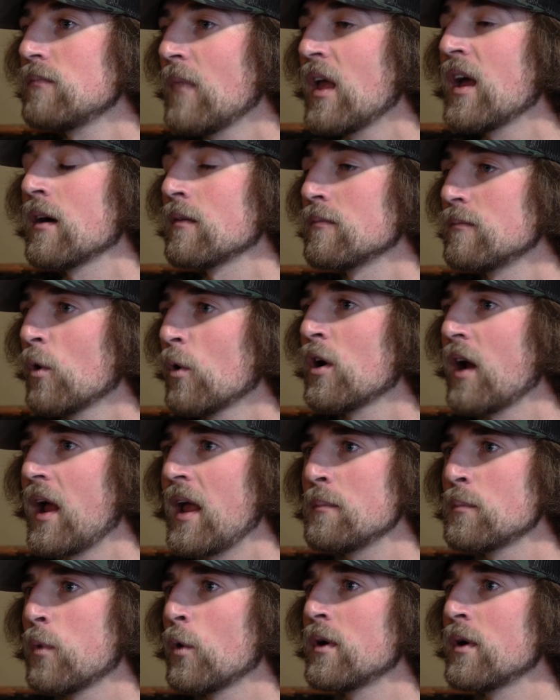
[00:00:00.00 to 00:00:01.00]
Yeah, or
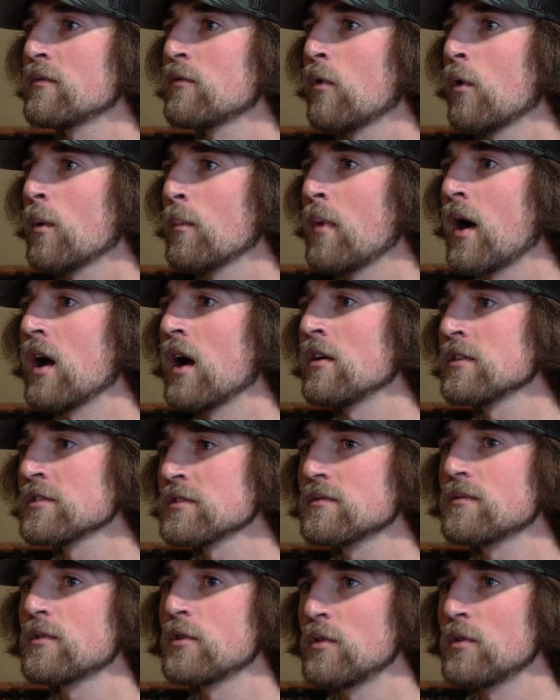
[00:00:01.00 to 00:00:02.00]
8.4
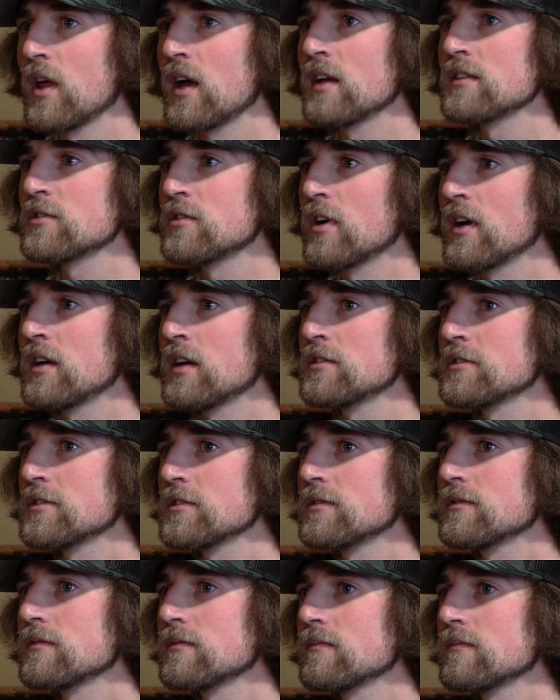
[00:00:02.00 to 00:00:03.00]
miles through that stretch.